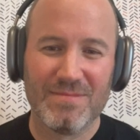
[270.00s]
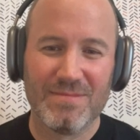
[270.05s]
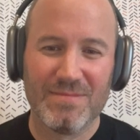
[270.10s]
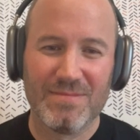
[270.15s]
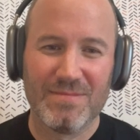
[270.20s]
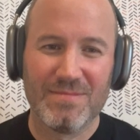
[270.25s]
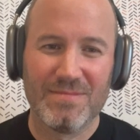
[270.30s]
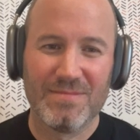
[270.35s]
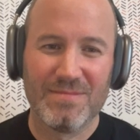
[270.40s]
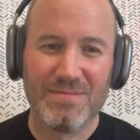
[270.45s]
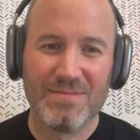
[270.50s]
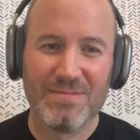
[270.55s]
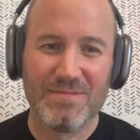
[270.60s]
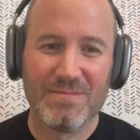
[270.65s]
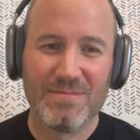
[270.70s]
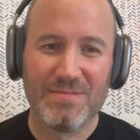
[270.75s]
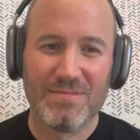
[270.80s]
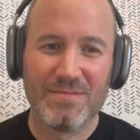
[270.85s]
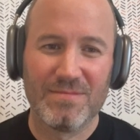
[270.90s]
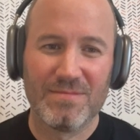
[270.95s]

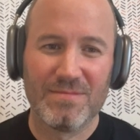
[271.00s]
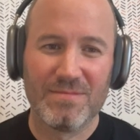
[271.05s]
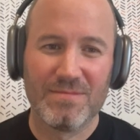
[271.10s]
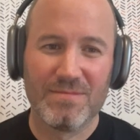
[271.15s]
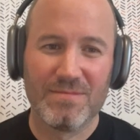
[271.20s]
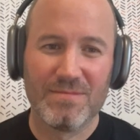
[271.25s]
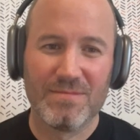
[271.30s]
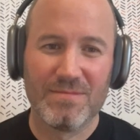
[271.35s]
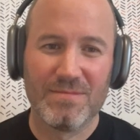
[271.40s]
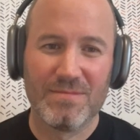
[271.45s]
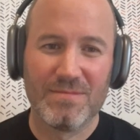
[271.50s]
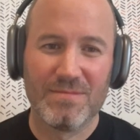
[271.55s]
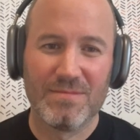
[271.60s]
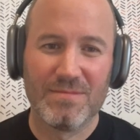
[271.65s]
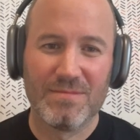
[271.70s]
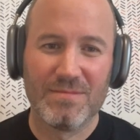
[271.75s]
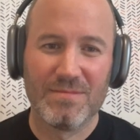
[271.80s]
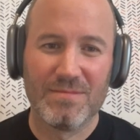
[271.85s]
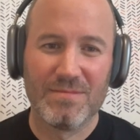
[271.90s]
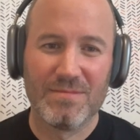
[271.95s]

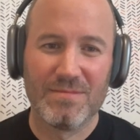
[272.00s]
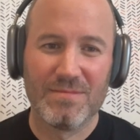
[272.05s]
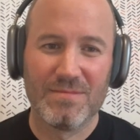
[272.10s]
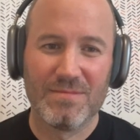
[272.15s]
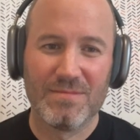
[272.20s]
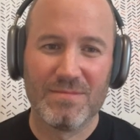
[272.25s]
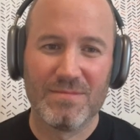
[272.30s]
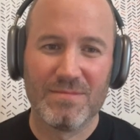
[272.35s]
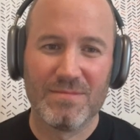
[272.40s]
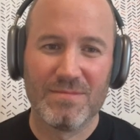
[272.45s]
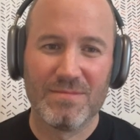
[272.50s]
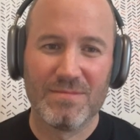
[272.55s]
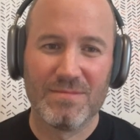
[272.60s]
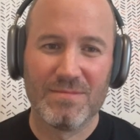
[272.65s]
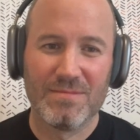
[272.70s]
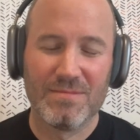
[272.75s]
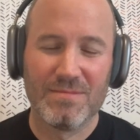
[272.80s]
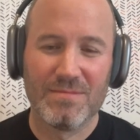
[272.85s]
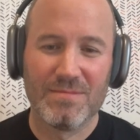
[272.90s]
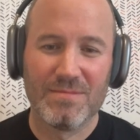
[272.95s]

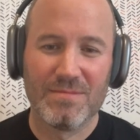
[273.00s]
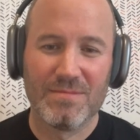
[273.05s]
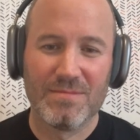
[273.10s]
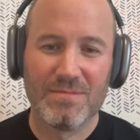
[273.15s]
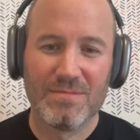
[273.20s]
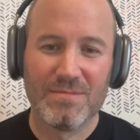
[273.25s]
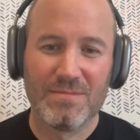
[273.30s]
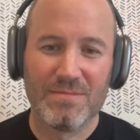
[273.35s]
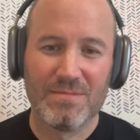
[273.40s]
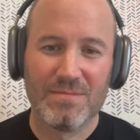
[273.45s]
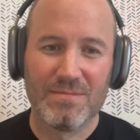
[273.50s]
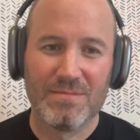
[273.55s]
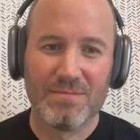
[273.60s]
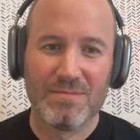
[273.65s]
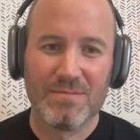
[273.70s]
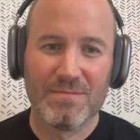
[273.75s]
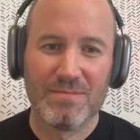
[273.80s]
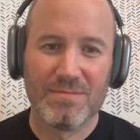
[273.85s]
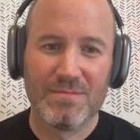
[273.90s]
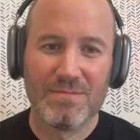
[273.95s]

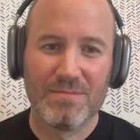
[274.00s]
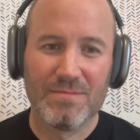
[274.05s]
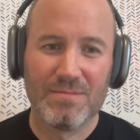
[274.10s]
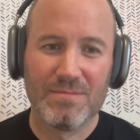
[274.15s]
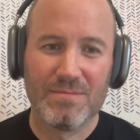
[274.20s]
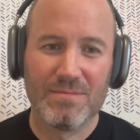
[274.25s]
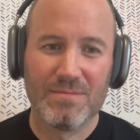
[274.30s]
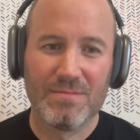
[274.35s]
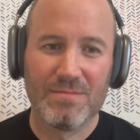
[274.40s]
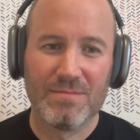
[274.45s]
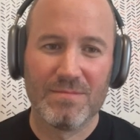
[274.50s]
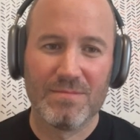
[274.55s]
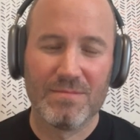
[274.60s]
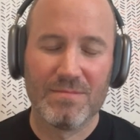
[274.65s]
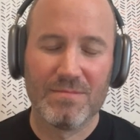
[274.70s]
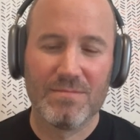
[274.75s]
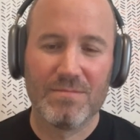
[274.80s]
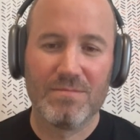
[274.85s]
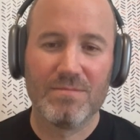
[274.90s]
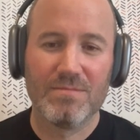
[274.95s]

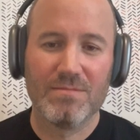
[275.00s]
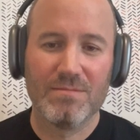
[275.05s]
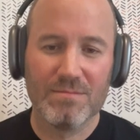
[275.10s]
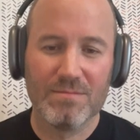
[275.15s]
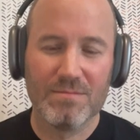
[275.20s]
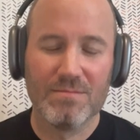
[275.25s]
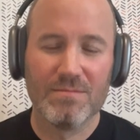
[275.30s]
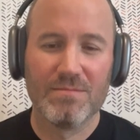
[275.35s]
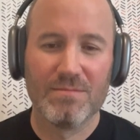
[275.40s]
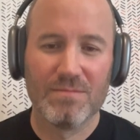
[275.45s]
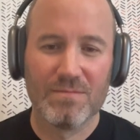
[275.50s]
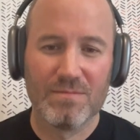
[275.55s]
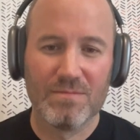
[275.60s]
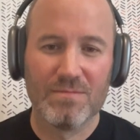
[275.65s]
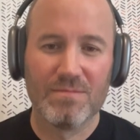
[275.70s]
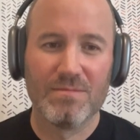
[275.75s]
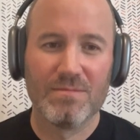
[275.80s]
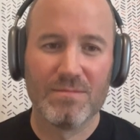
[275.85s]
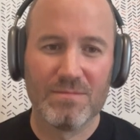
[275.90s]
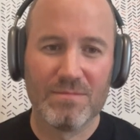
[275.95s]

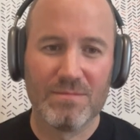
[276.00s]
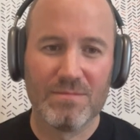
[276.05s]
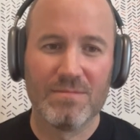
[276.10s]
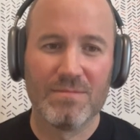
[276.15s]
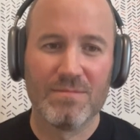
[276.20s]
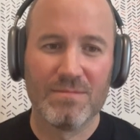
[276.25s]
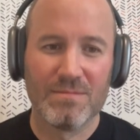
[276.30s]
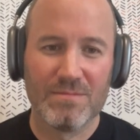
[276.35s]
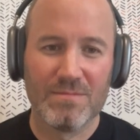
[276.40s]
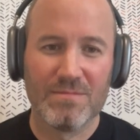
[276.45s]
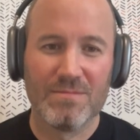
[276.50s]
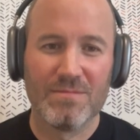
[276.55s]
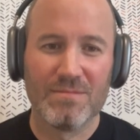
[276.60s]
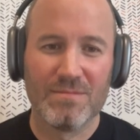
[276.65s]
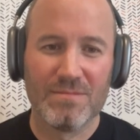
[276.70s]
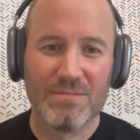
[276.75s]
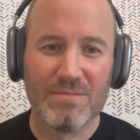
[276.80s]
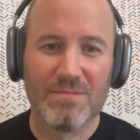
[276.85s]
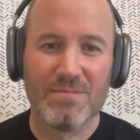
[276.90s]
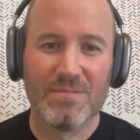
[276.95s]

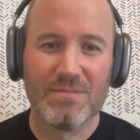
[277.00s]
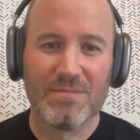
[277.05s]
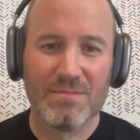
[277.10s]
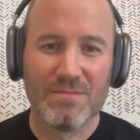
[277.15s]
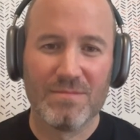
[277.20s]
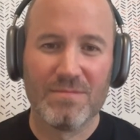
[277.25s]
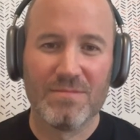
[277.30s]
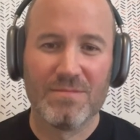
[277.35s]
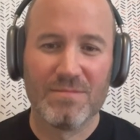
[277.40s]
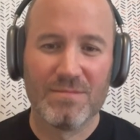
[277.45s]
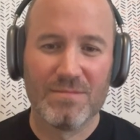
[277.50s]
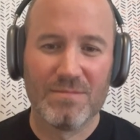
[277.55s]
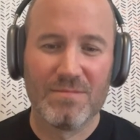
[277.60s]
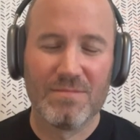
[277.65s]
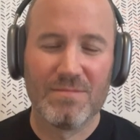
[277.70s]
The person shown says nothing.